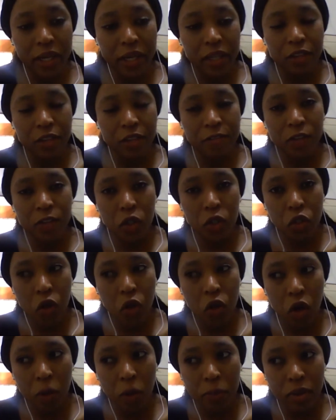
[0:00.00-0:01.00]
working
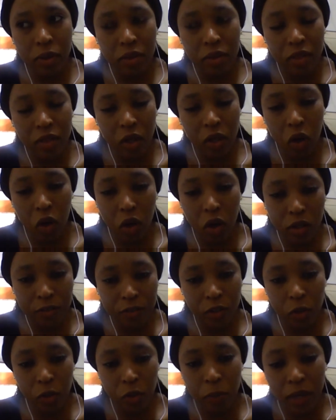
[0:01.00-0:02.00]
for TOP, the
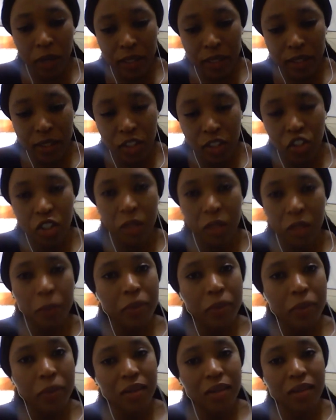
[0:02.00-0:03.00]
Oxford
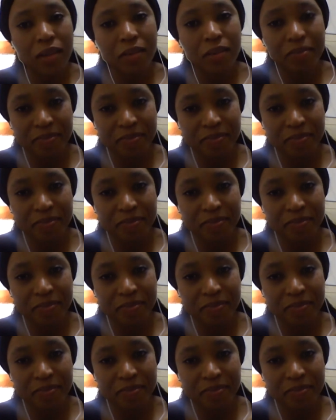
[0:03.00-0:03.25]
Partnership.